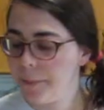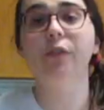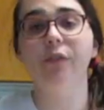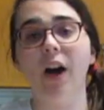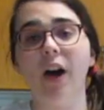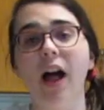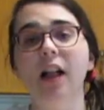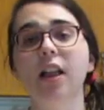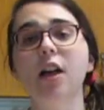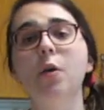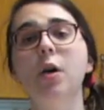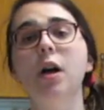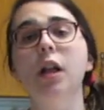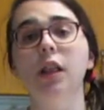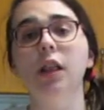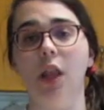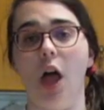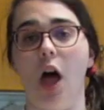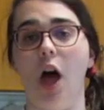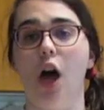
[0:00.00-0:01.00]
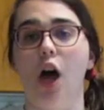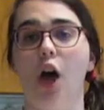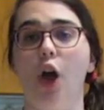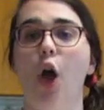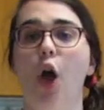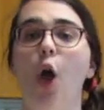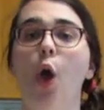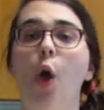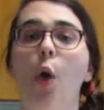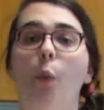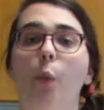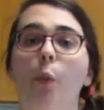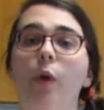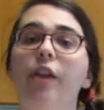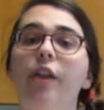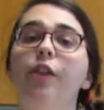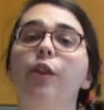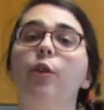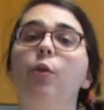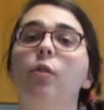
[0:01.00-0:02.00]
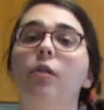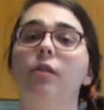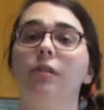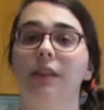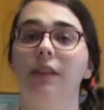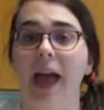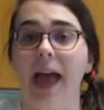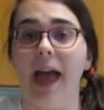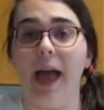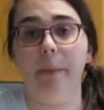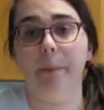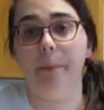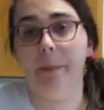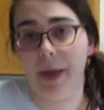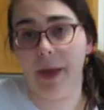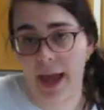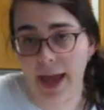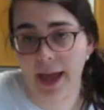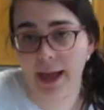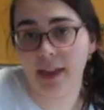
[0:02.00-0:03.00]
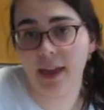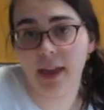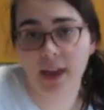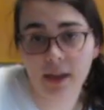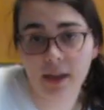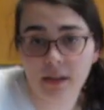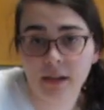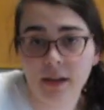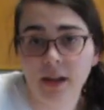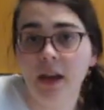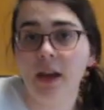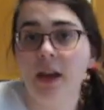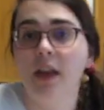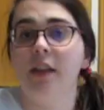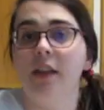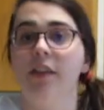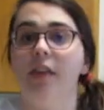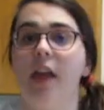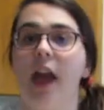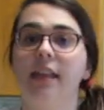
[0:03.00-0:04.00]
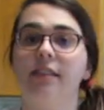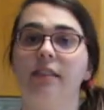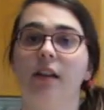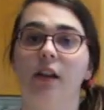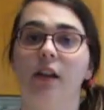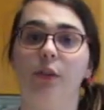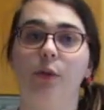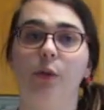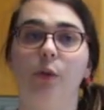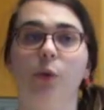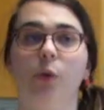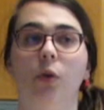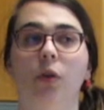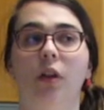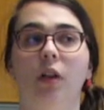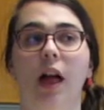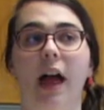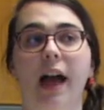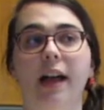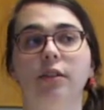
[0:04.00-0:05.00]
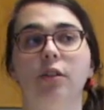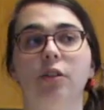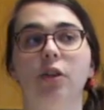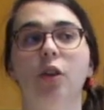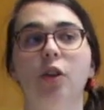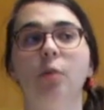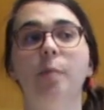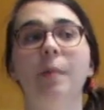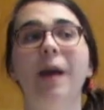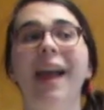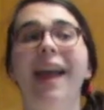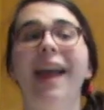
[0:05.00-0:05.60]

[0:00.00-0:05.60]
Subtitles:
Follow along with your lab packet that's on Google Classroom,